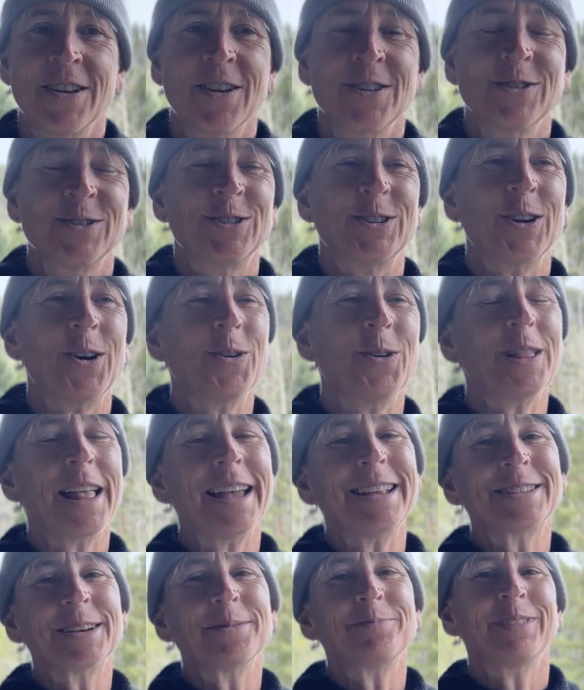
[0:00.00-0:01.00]
So
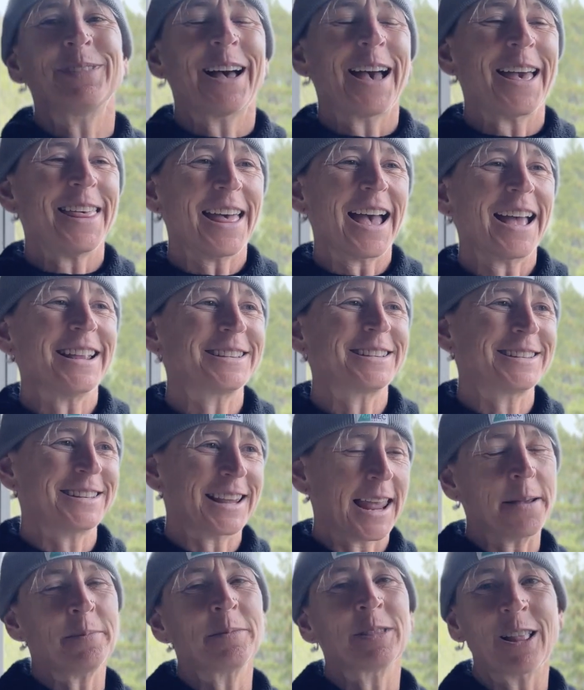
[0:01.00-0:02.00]
let's apply that
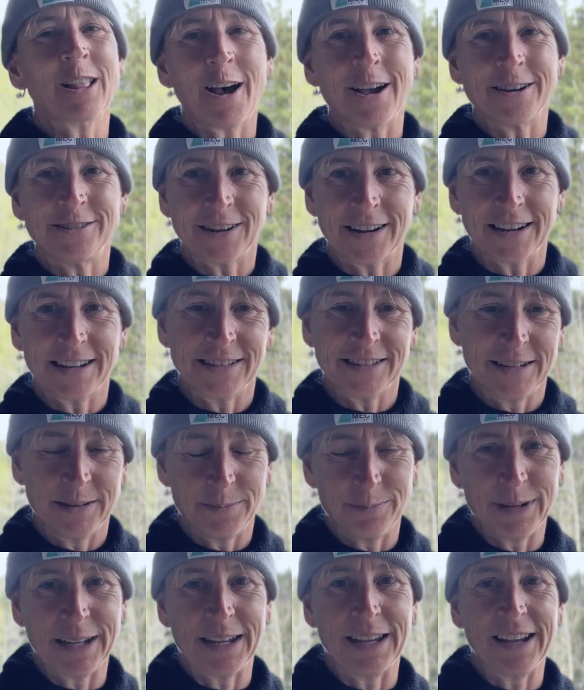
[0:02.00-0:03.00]
same logic to
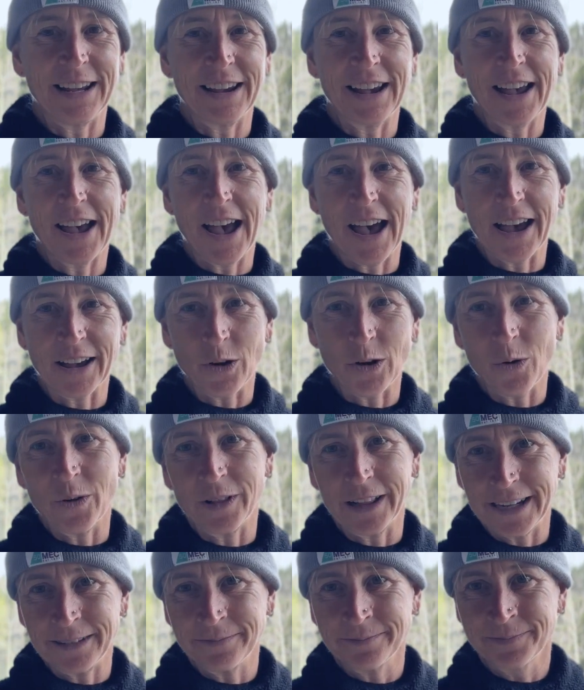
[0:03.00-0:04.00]
being a
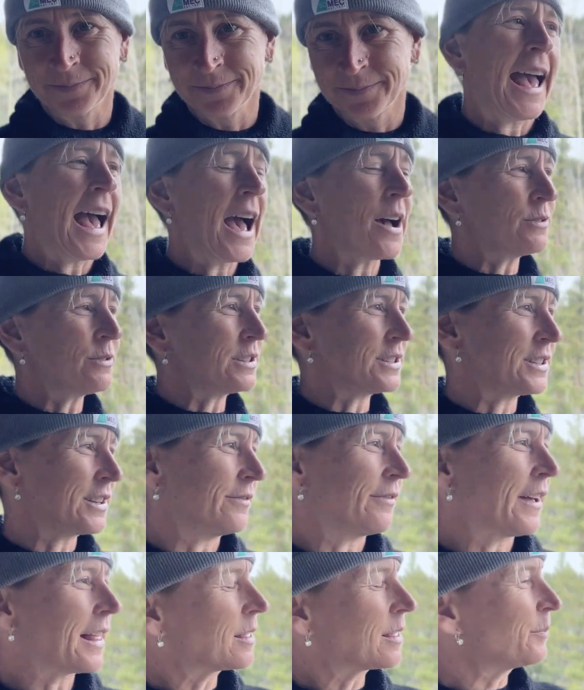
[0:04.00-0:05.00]
goalie. How does
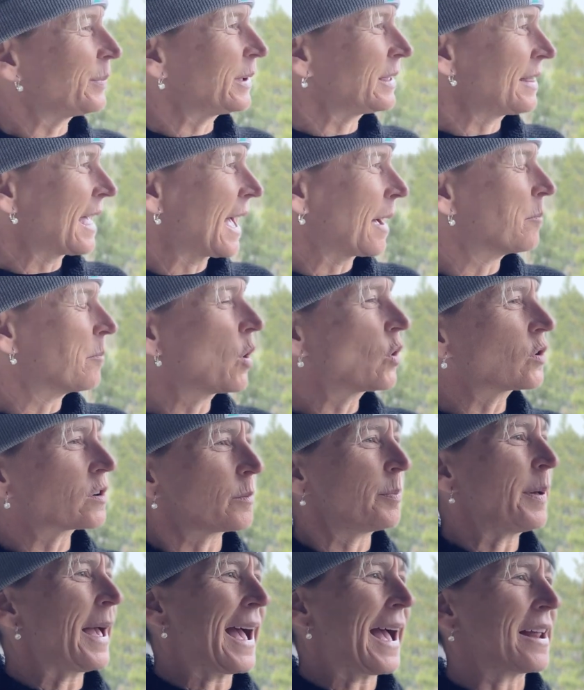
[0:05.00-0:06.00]
developing that motor
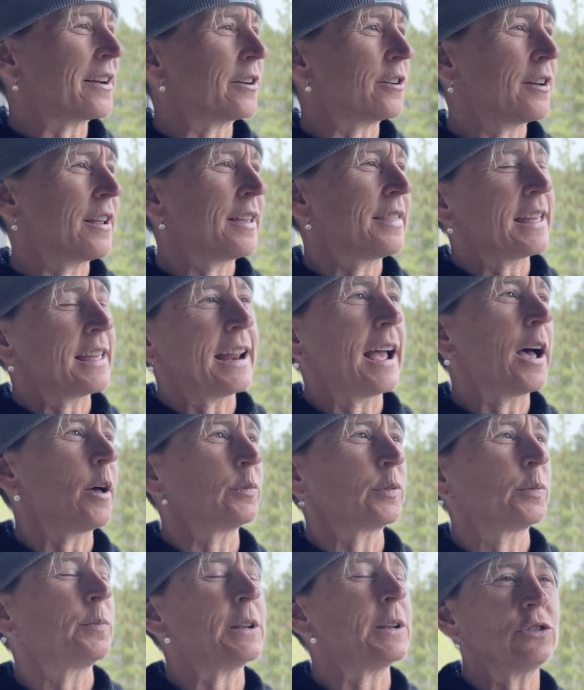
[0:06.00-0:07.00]
pattern that
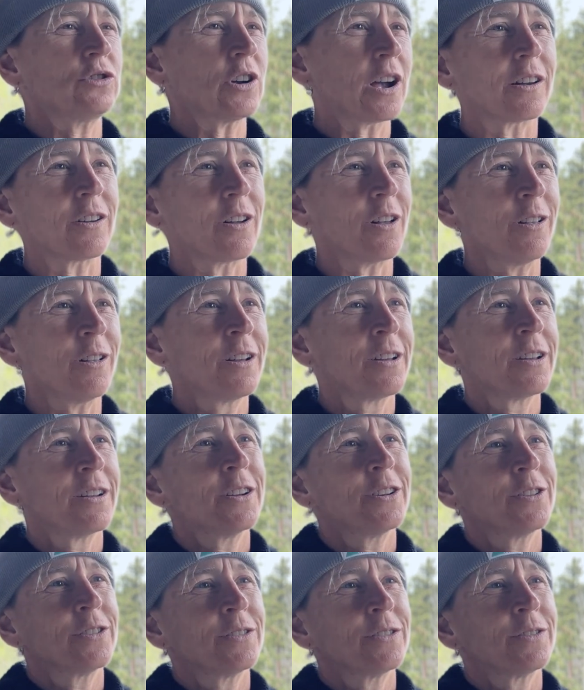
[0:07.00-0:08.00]
helps me juggle
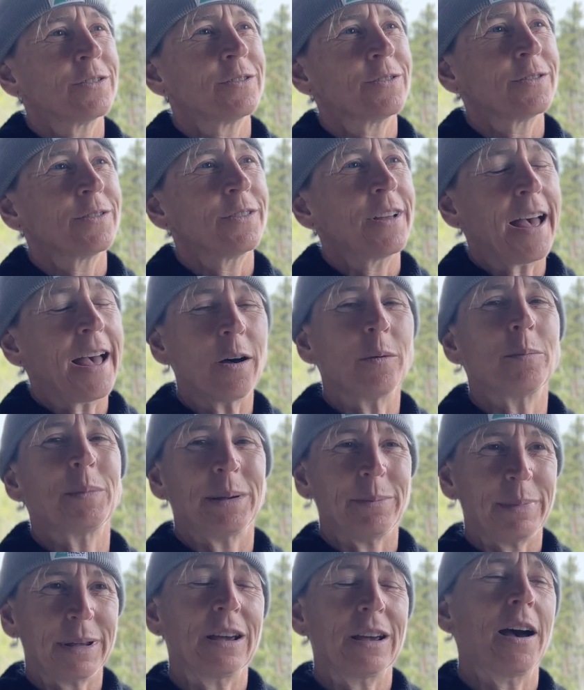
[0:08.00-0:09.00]
help
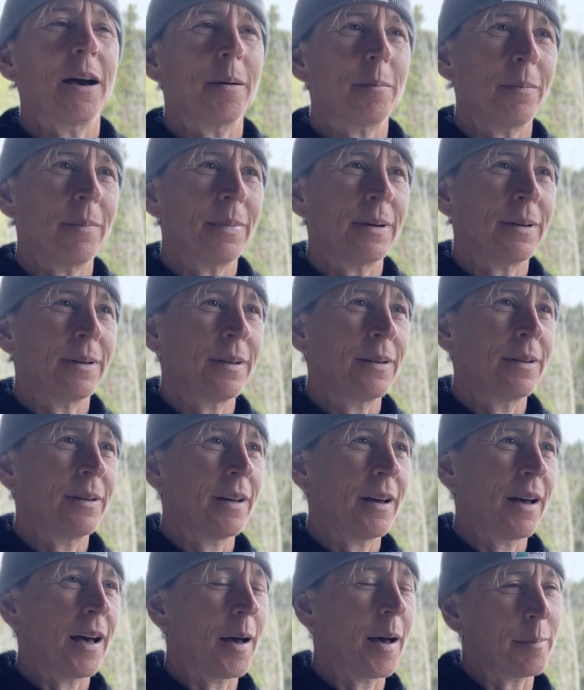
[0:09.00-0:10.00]
me become
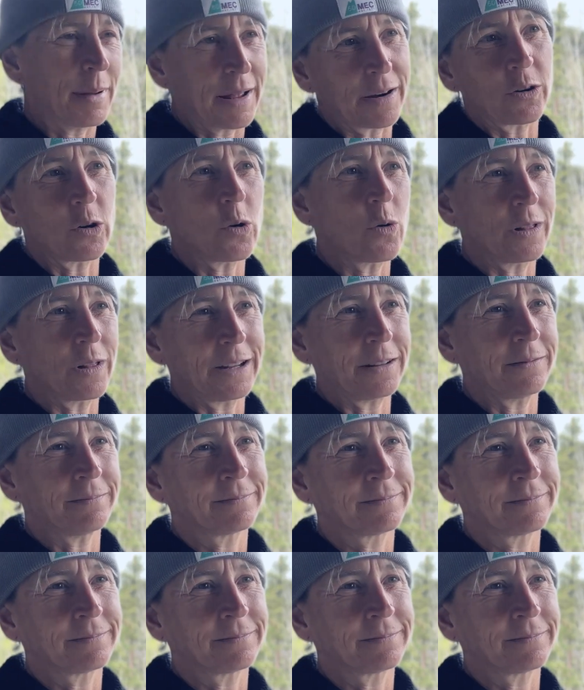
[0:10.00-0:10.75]
a better goalie?